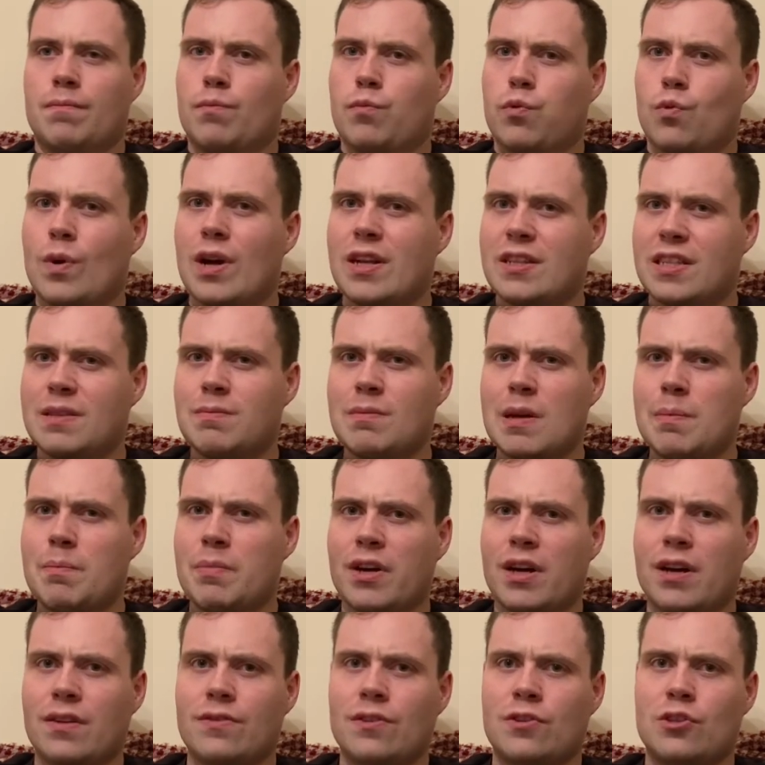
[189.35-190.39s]
Buatsi might
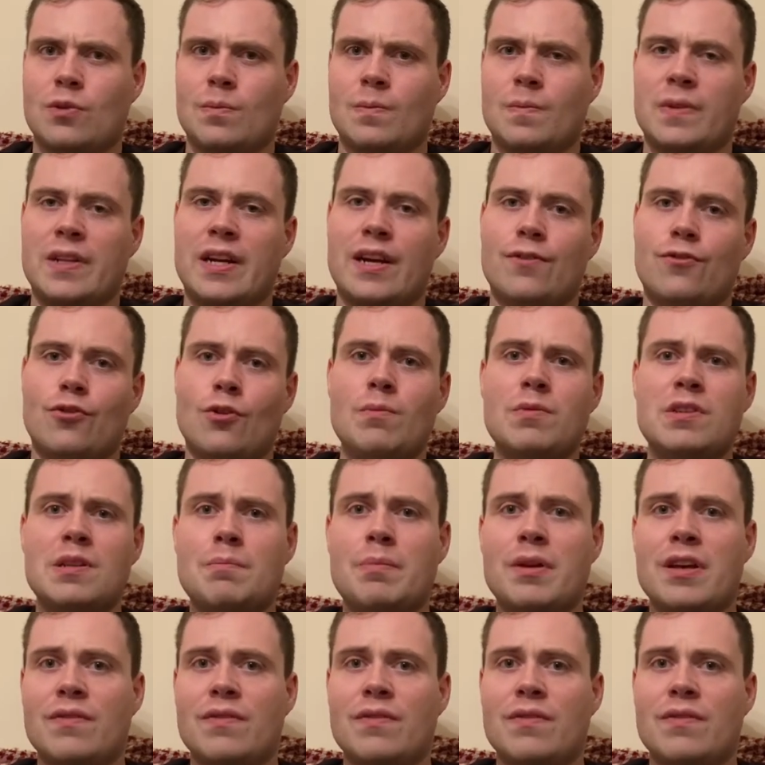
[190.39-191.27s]
be onto something there. In terms of